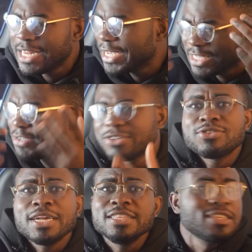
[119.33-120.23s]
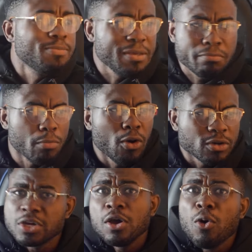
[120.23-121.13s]
like, is Christianity being
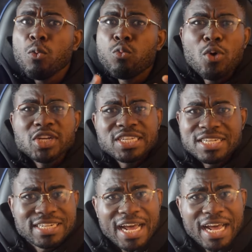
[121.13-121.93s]
mocked or washed